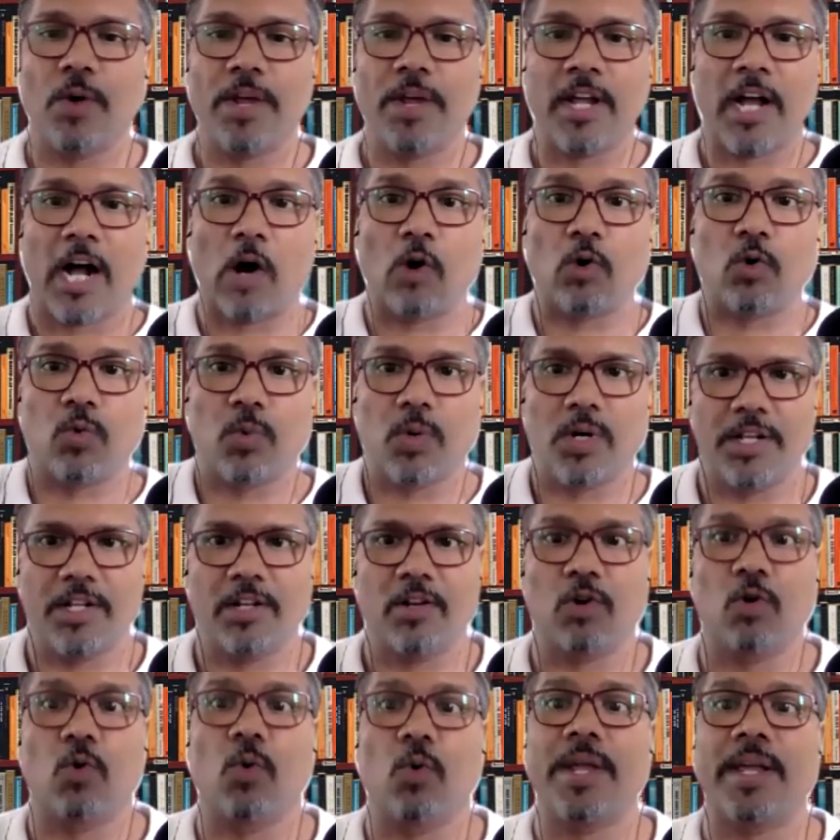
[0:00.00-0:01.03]
outward,
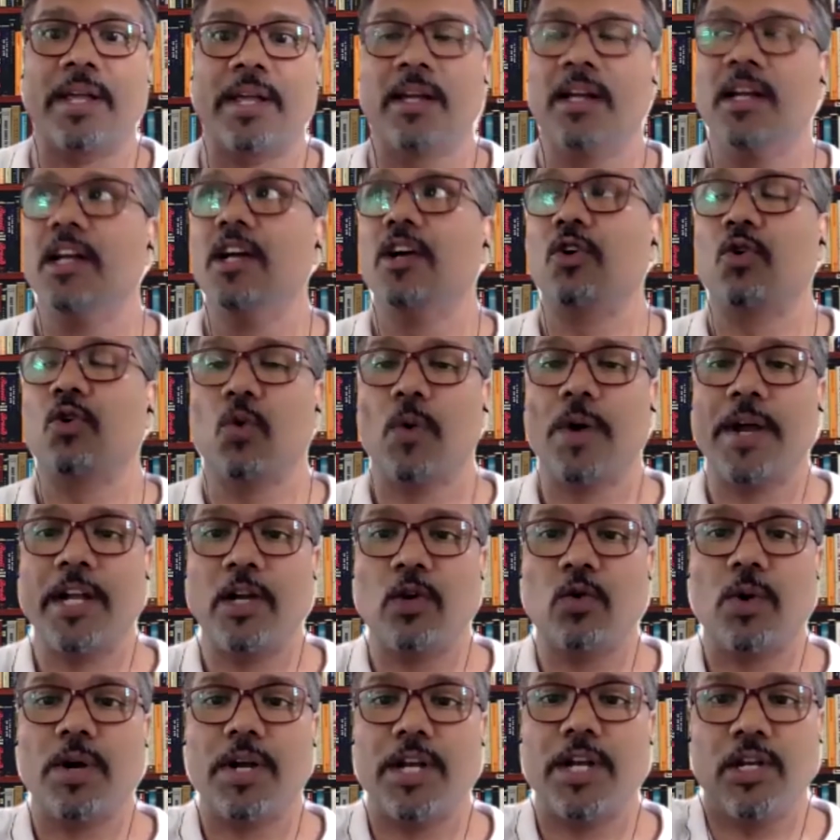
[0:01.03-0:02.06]
going
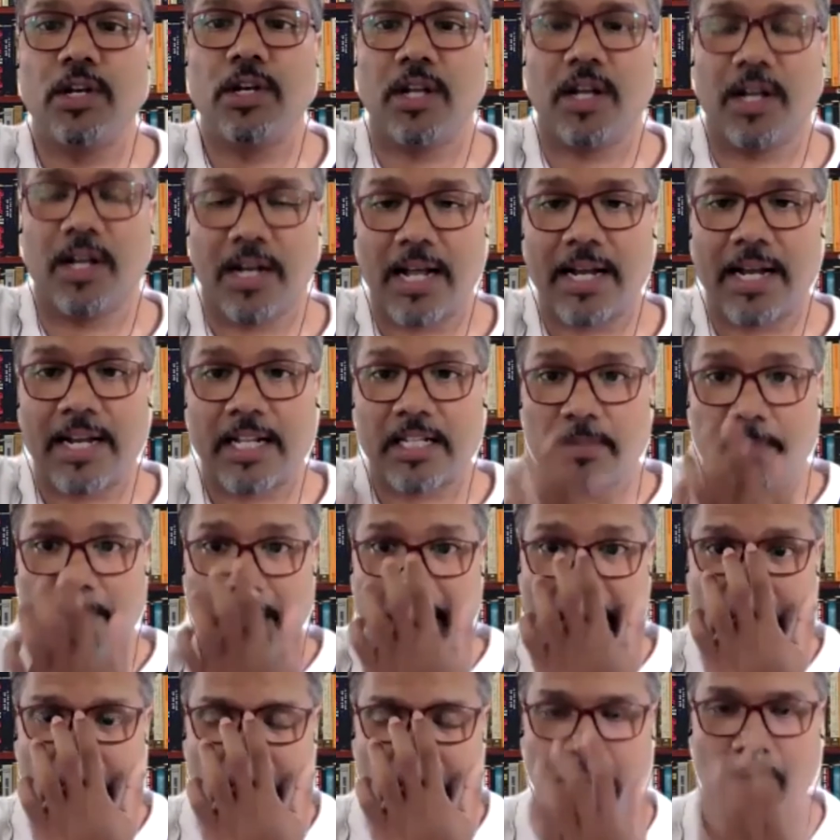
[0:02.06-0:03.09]
to another
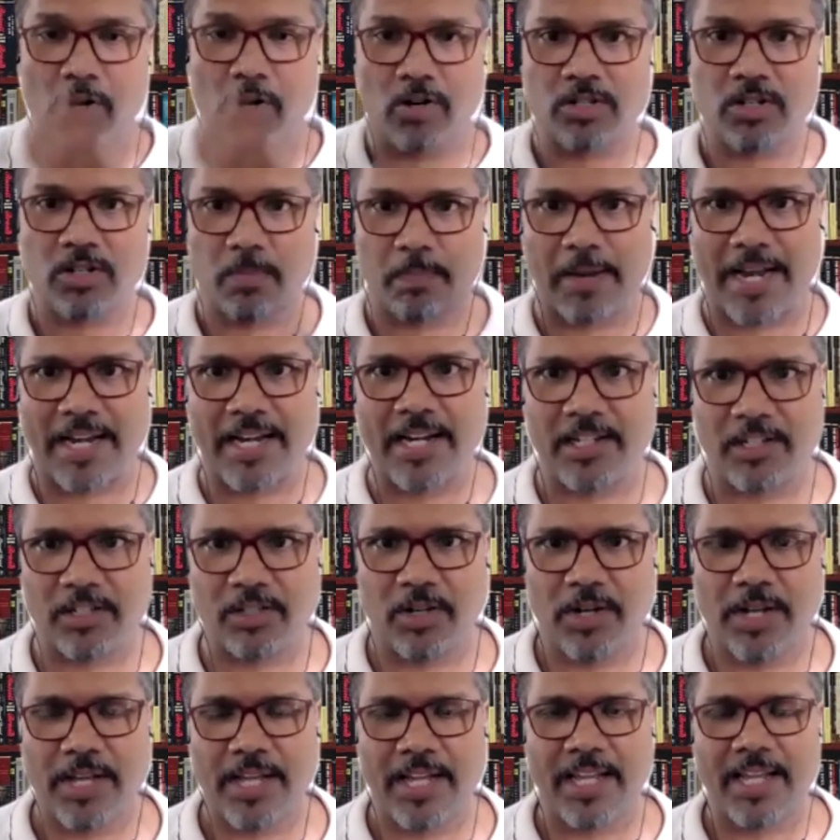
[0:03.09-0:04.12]
planet, because a planet
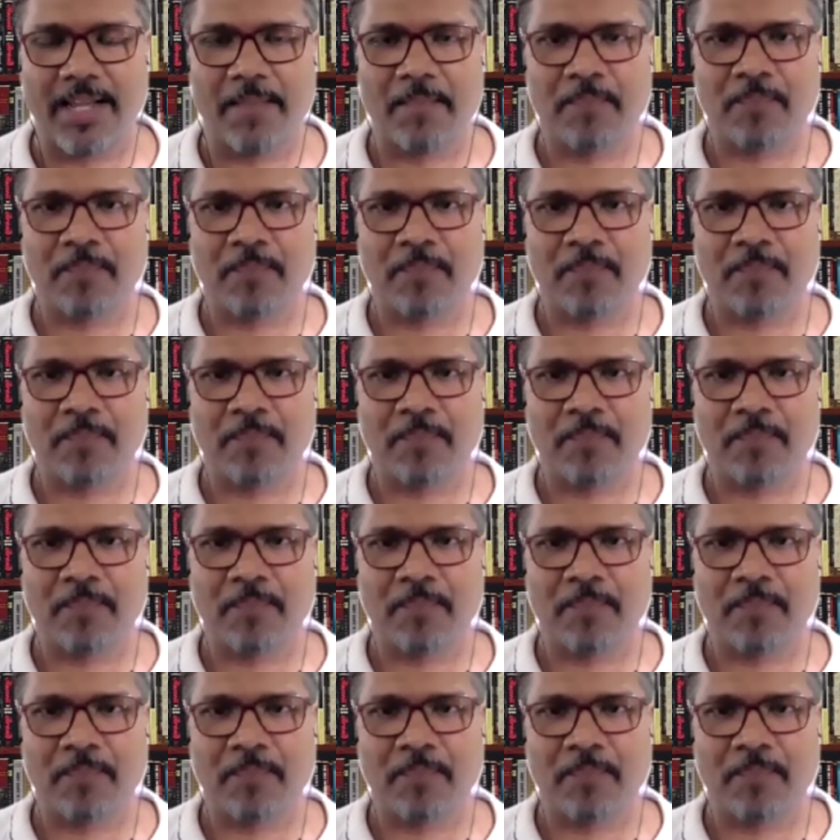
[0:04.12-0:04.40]
today